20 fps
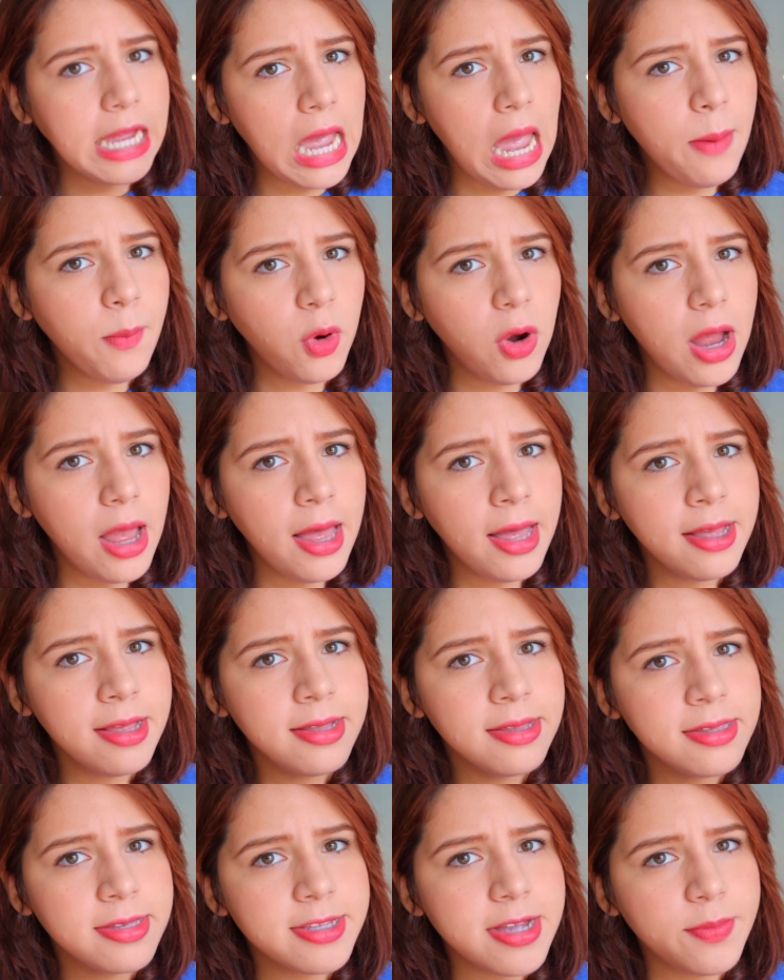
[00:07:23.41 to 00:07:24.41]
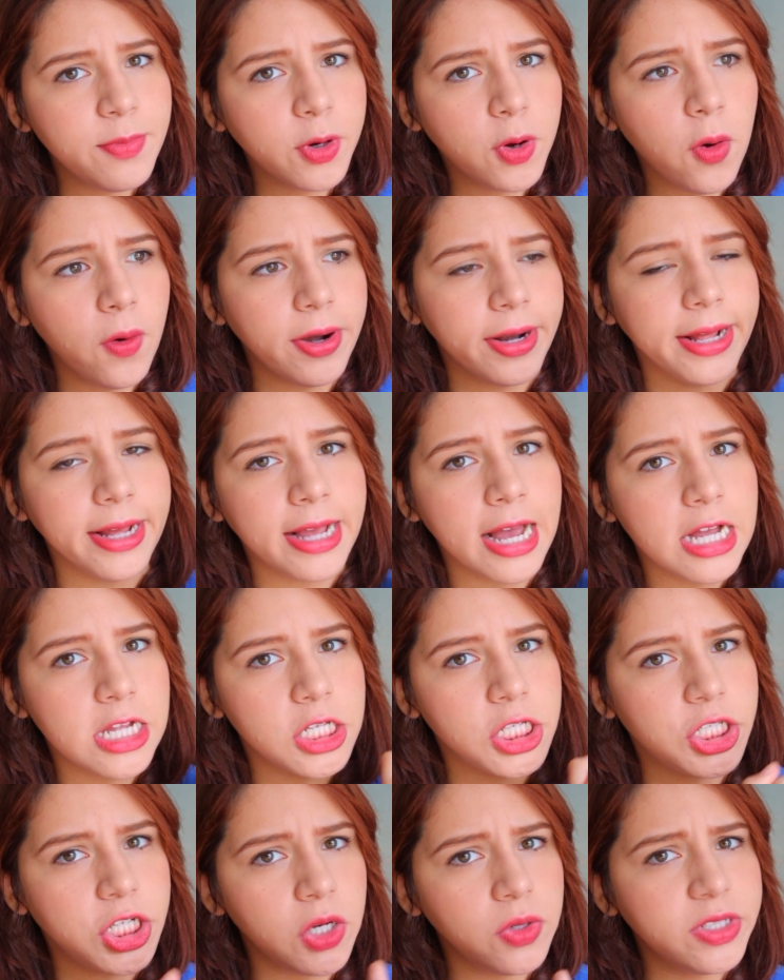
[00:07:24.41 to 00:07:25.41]
camera, stop recording.
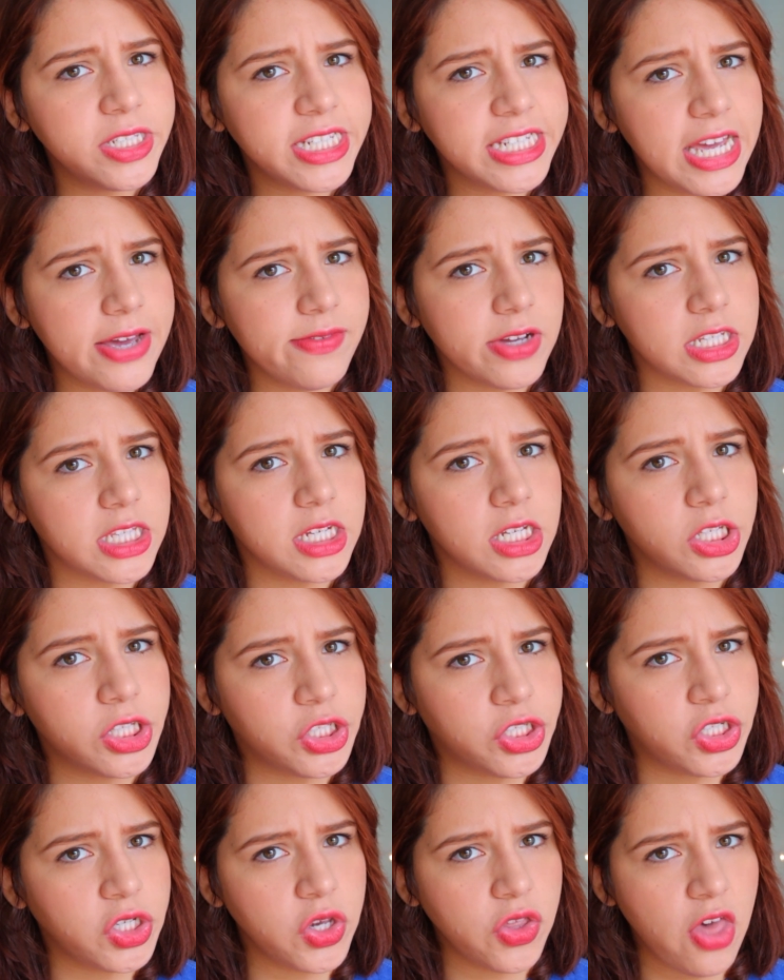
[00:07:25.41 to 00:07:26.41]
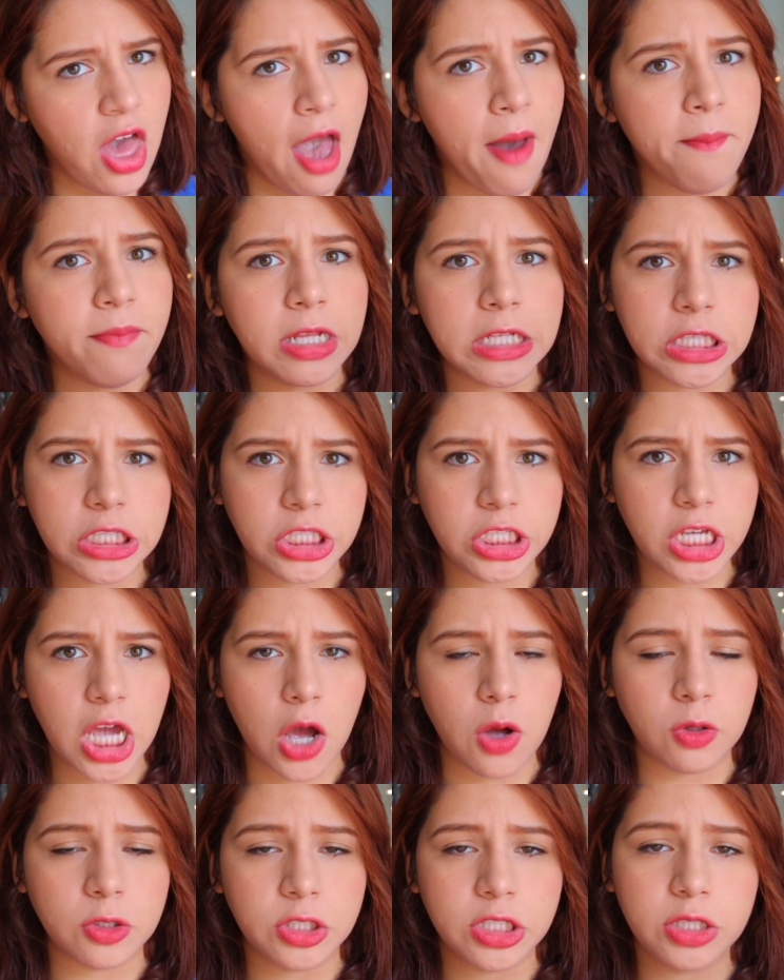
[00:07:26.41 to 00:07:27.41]
Don't give it to them.
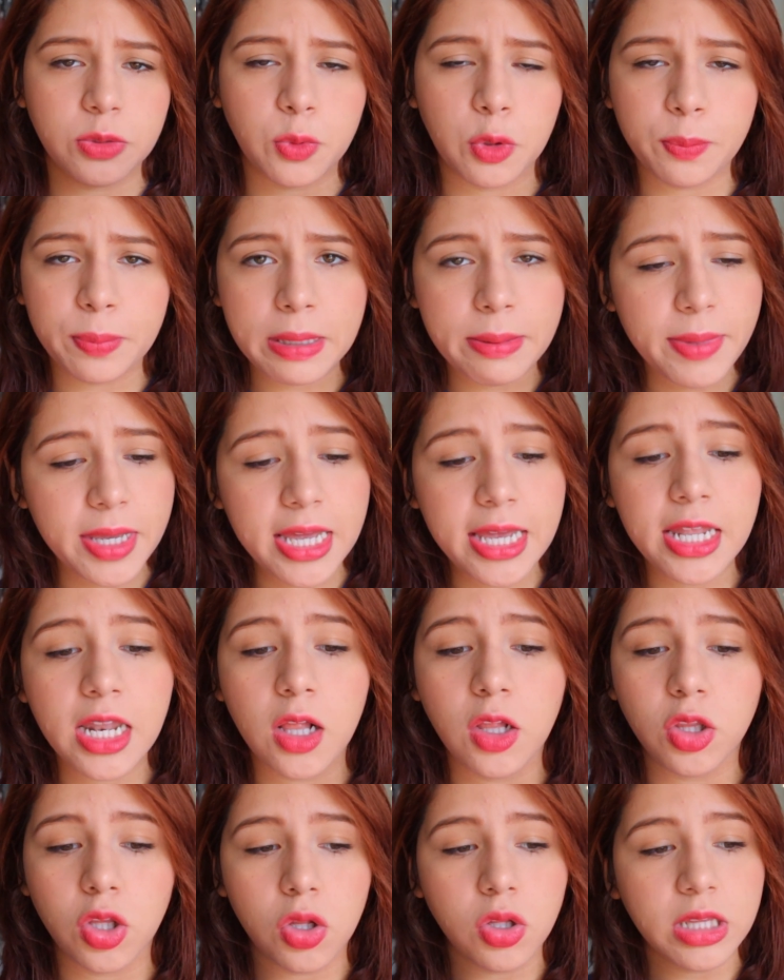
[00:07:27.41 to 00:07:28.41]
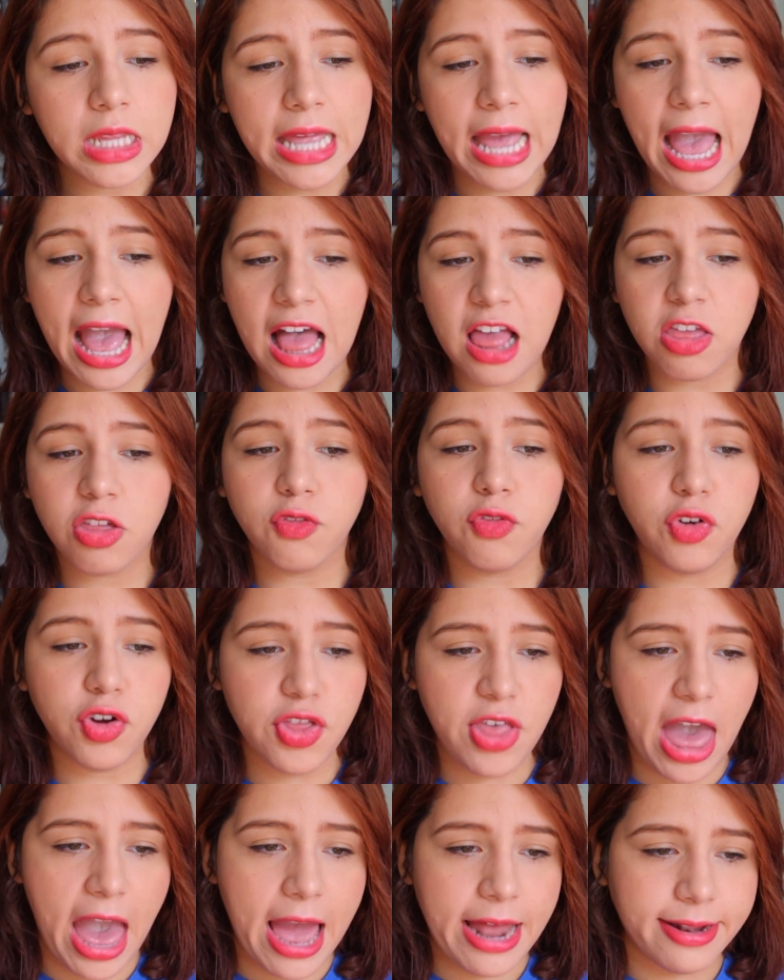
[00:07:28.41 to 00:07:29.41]
Don't. It will be me, and I'll only ask for
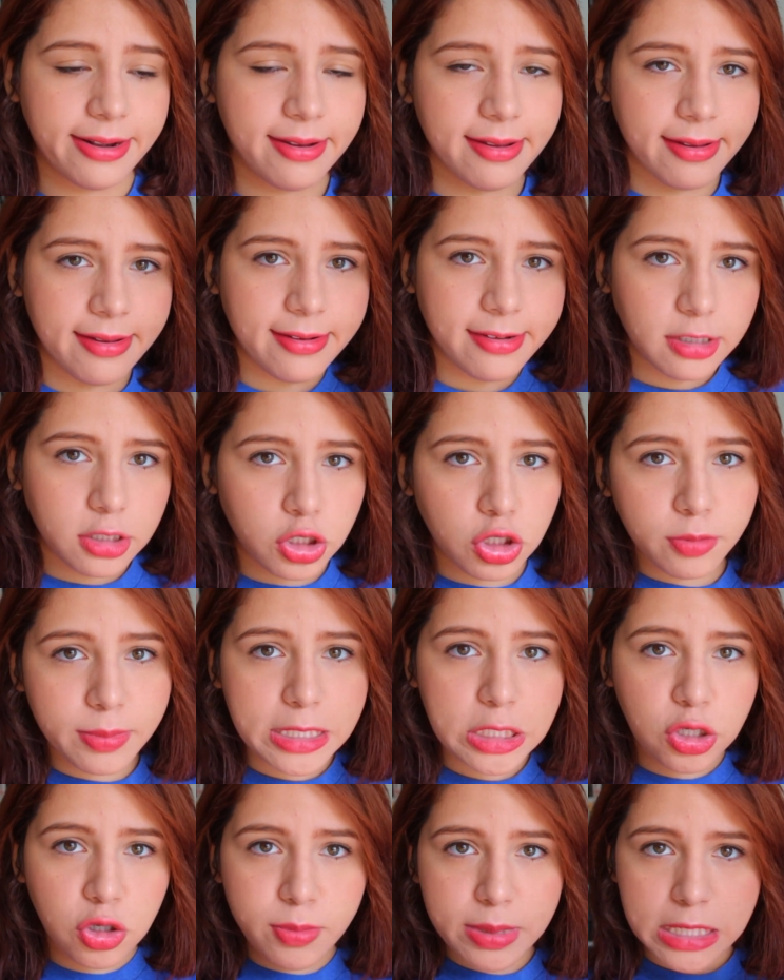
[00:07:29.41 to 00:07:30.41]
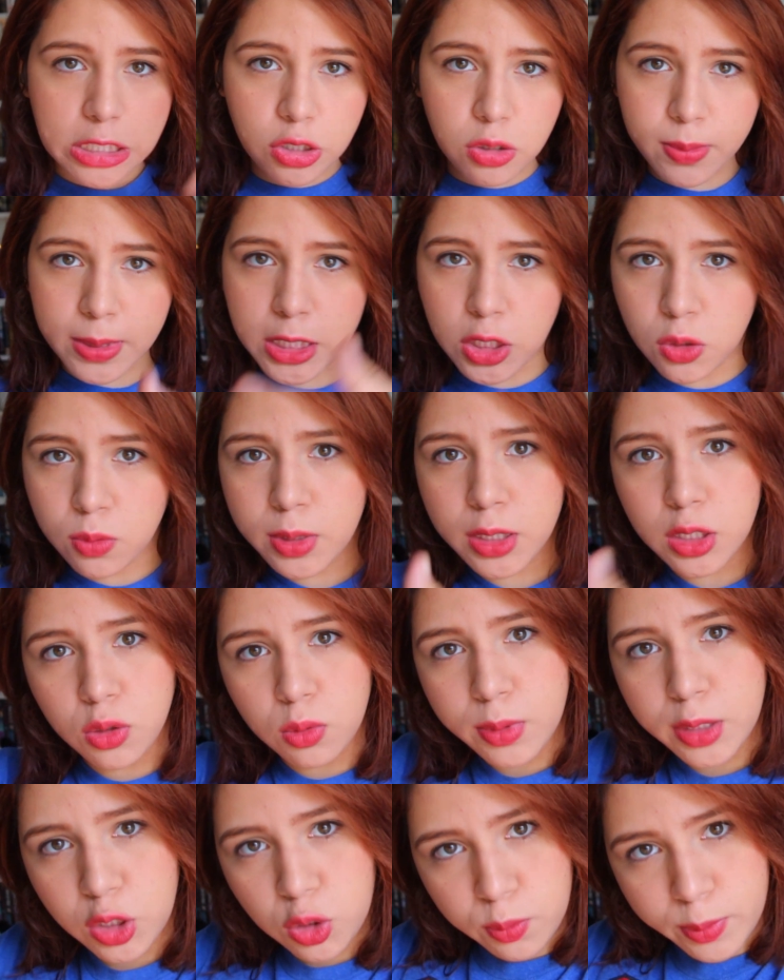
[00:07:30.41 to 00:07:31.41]
that. Doobie doobie doobie doobie
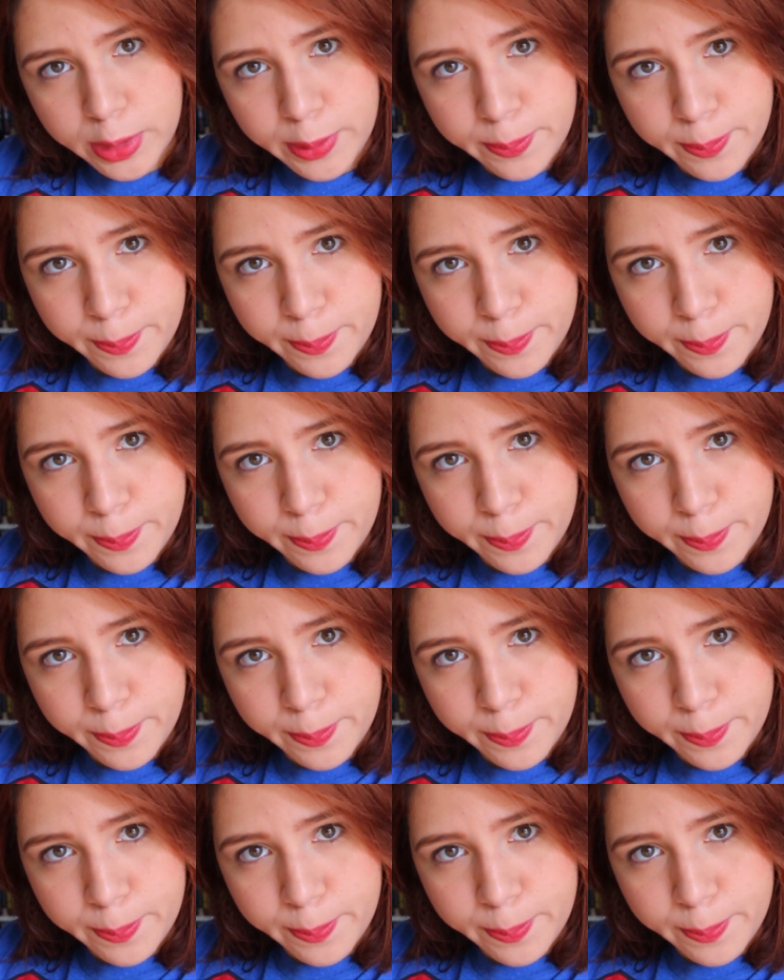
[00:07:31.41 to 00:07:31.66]
doobie doobie.